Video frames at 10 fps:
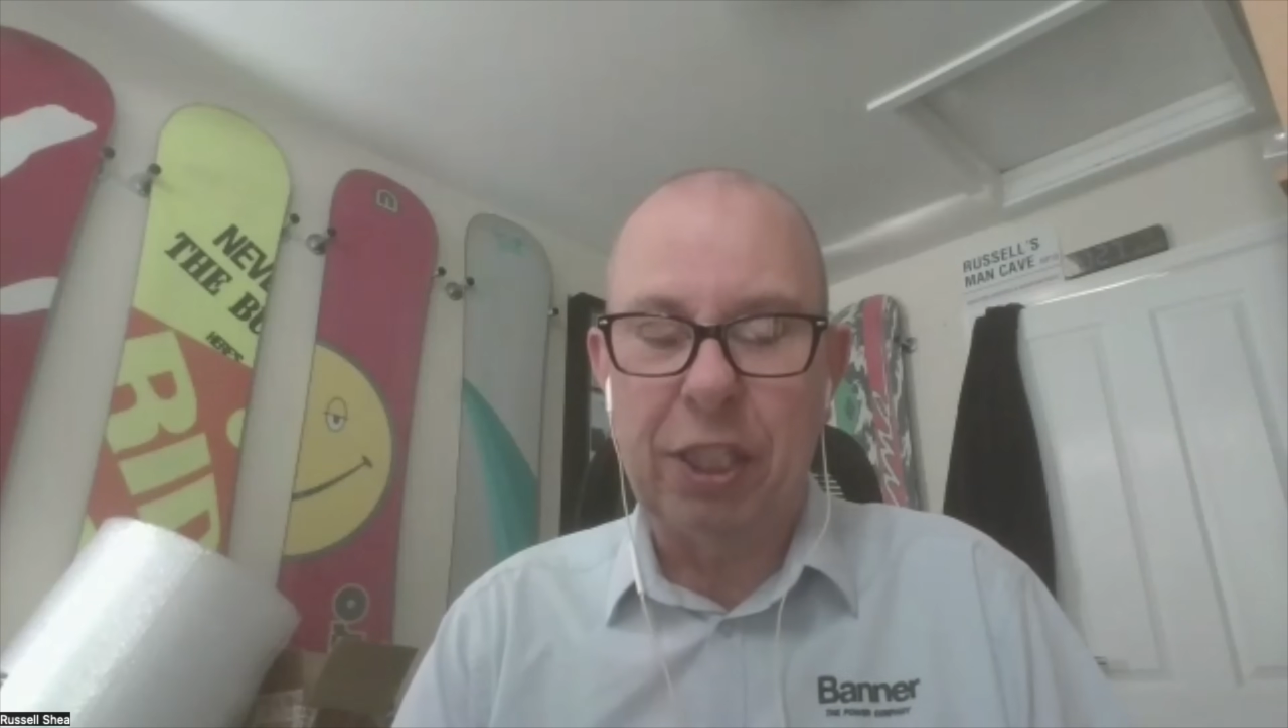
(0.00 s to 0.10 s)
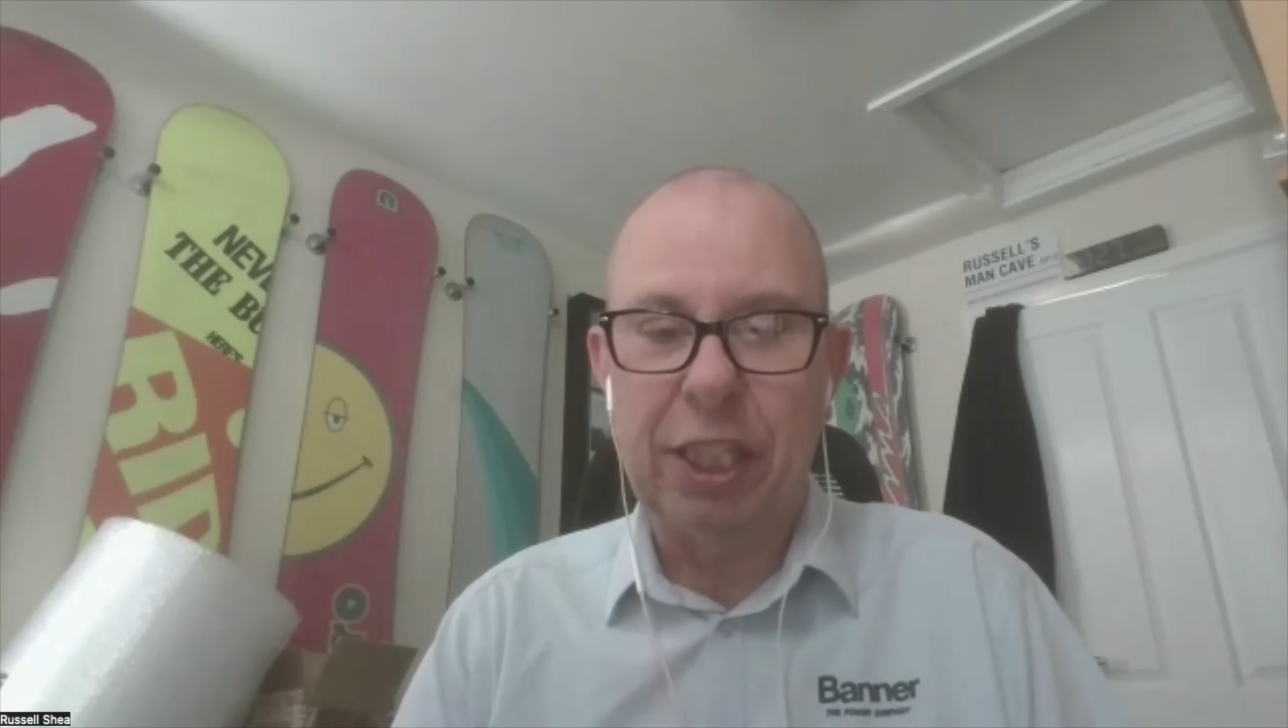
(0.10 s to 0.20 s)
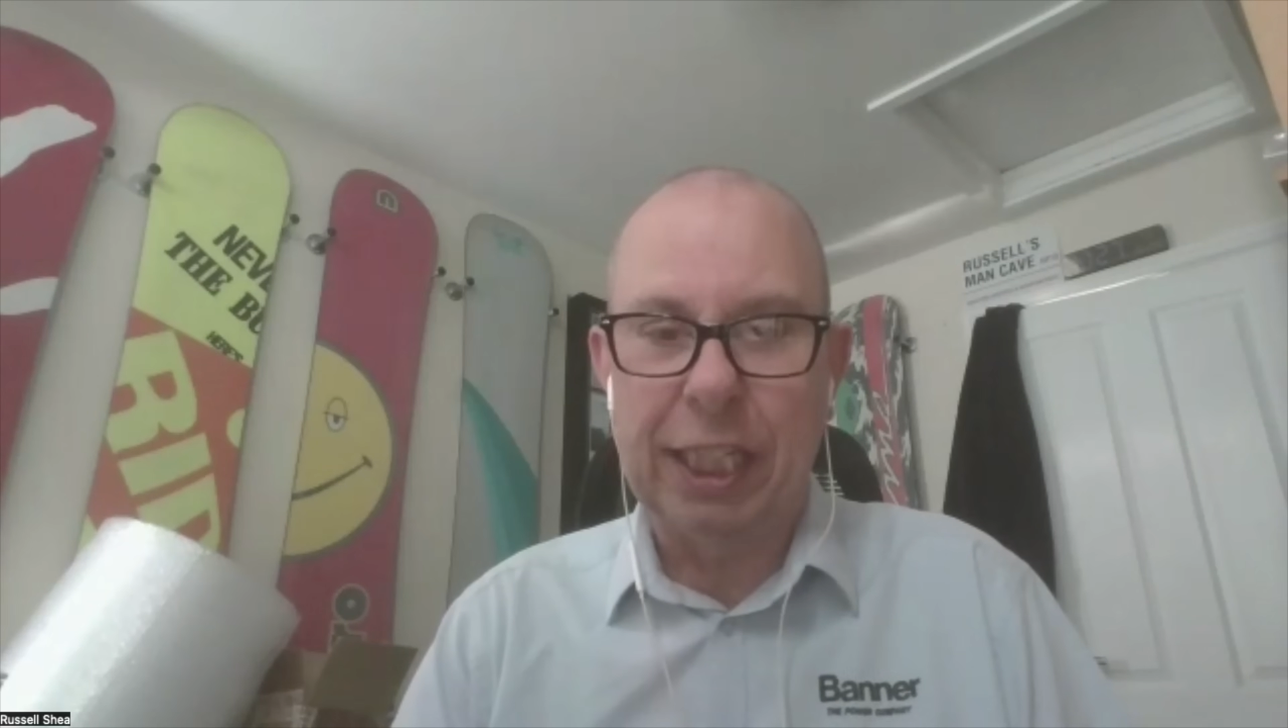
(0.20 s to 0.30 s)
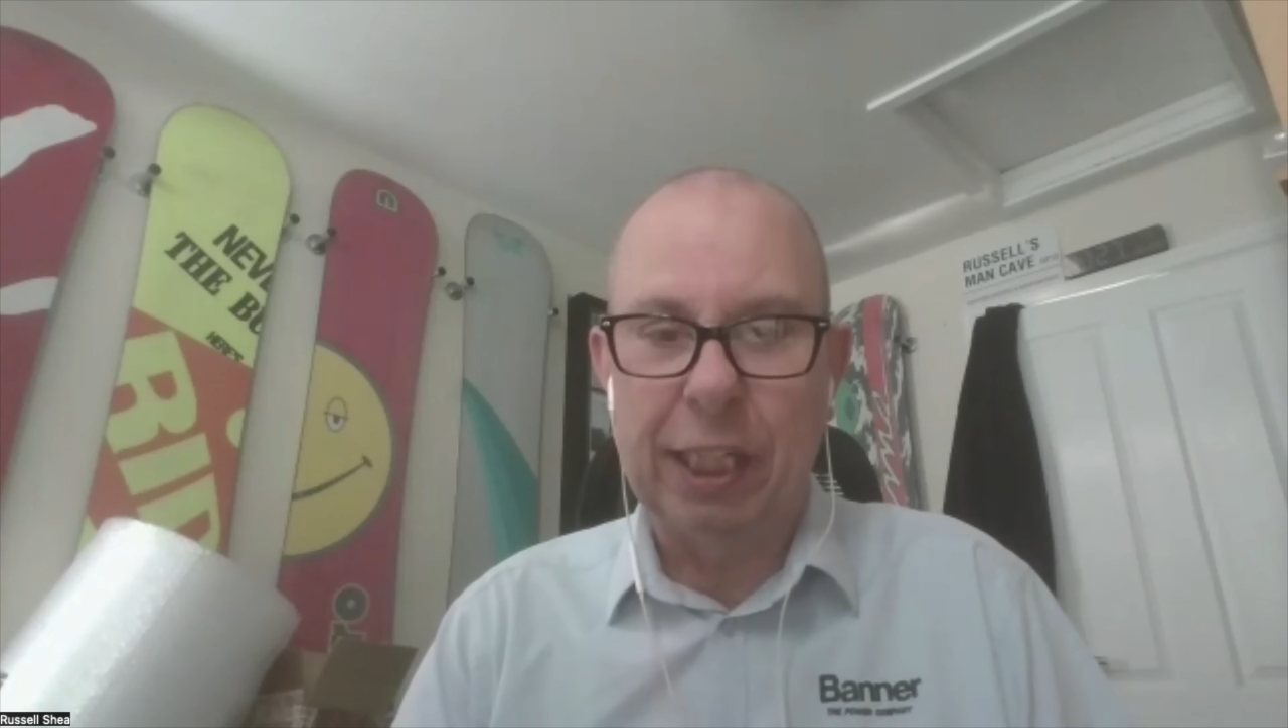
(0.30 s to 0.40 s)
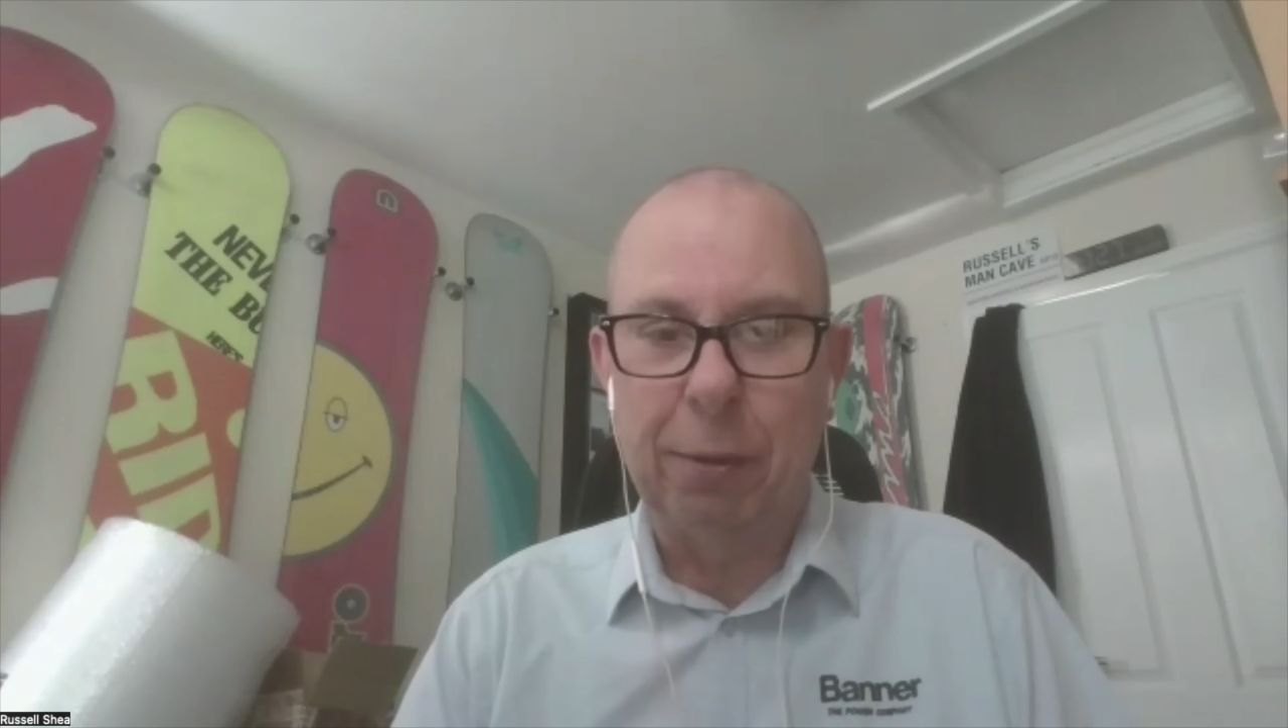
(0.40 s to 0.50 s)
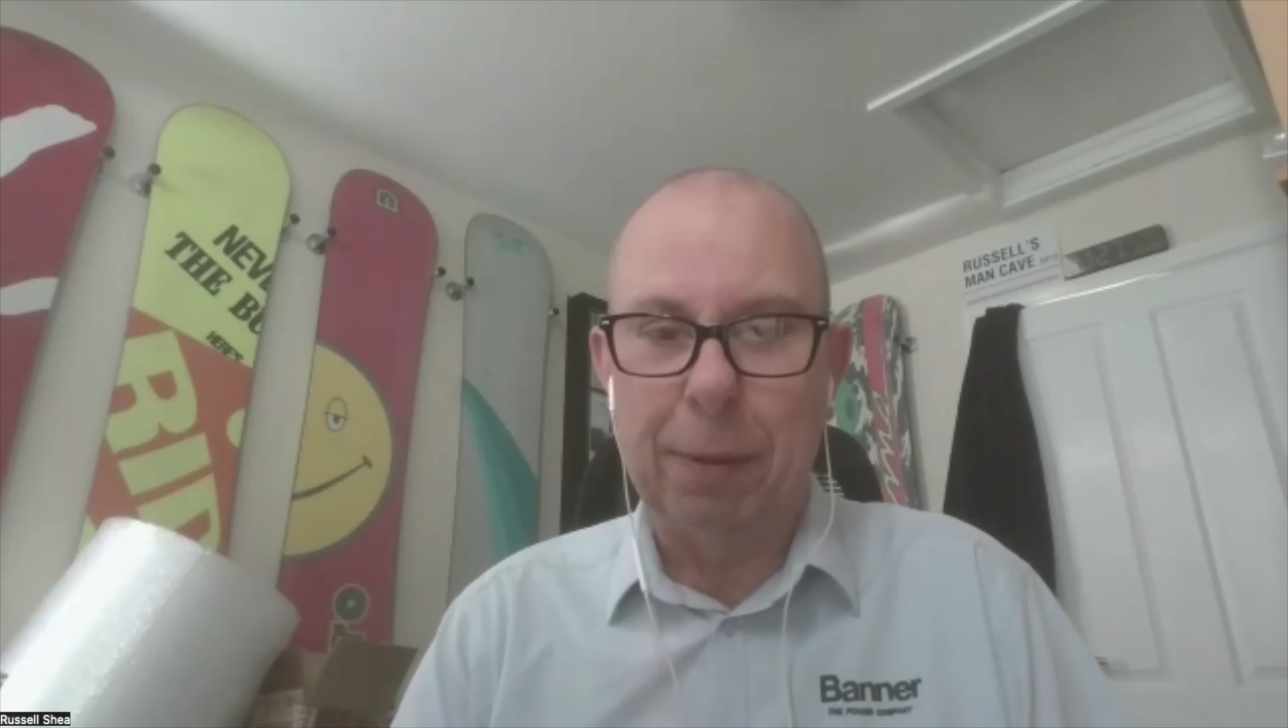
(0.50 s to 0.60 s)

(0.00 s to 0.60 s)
single